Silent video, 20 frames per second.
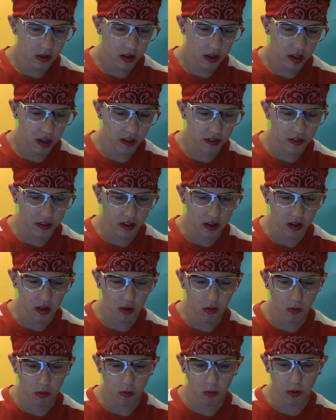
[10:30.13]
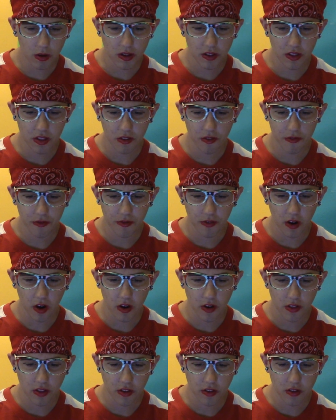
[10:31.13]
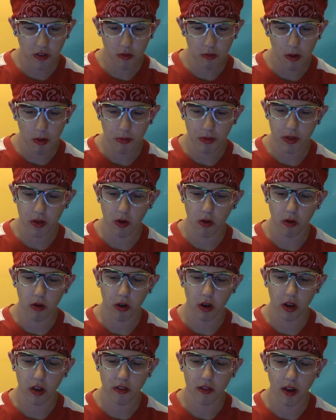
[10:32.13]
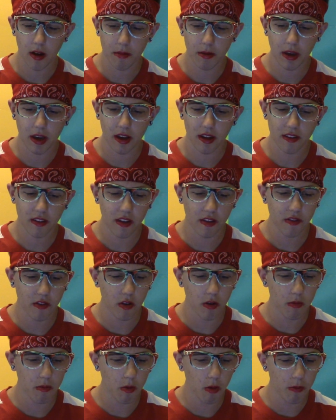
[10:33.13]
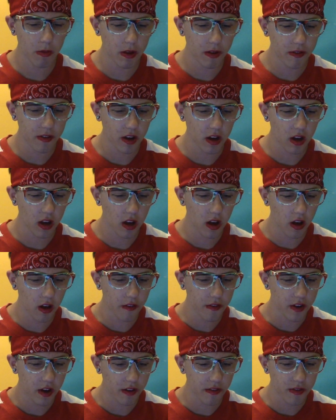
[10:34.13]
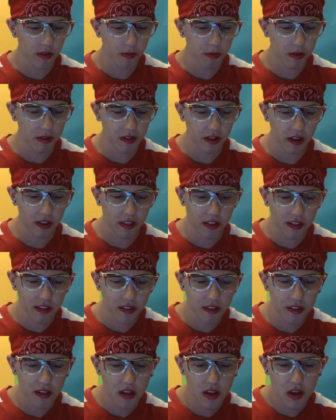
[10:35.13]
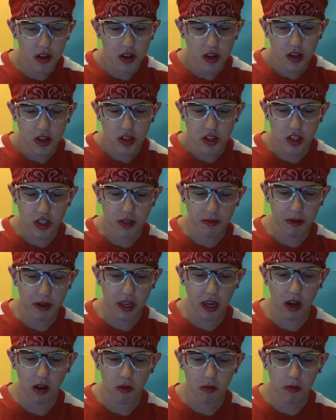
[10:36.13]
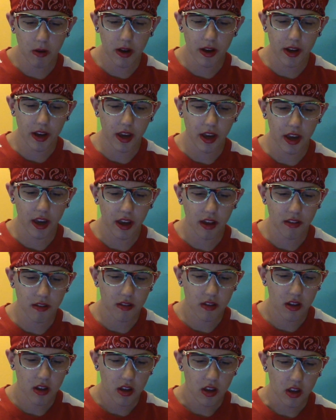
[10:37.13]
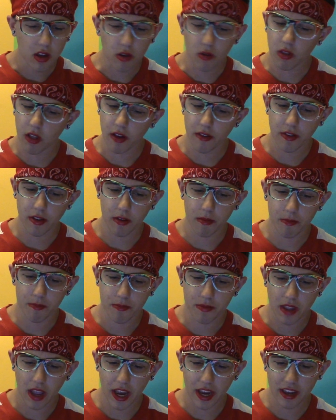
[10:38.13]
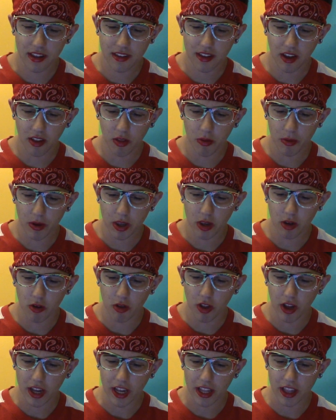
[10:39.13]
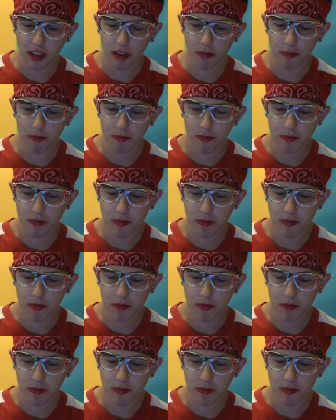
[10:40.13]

hey Zeke, what's the farthest you went with Corey? Tommy asked after a moment of, of comfortable silence. Just make out why, I asked. You love him. I can tell the way you look at him.